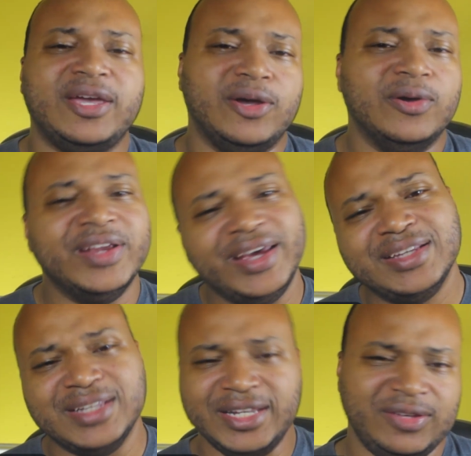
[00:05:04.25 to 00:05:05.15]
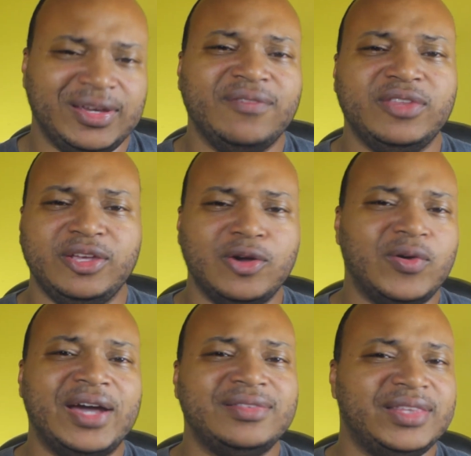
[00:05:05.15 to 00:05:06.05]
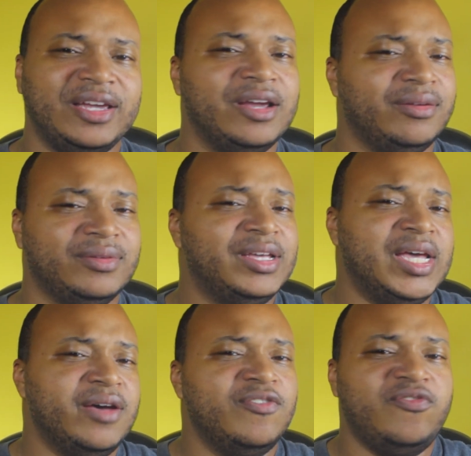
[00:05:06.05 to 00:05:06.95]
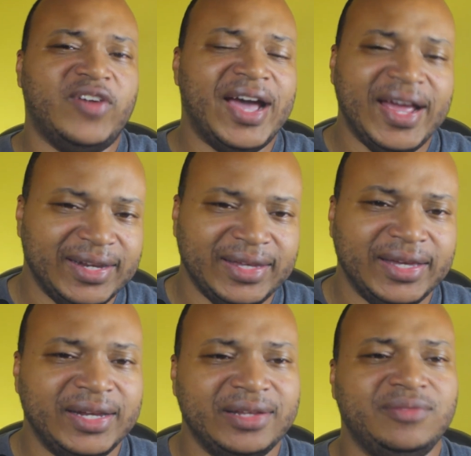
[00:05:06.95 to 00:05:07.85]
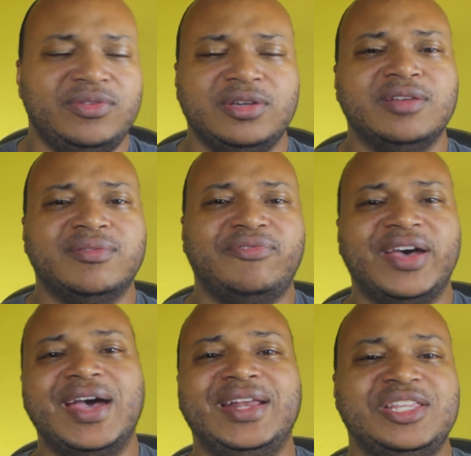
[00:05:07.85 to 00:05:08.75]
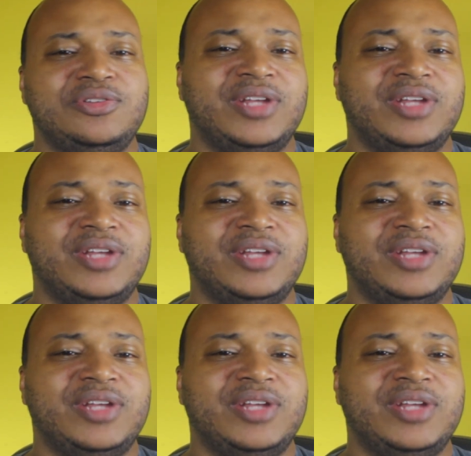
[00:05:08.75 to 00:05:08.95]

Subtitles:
codec, and then you have to go out there and find it, and if you couldn't find it, you'd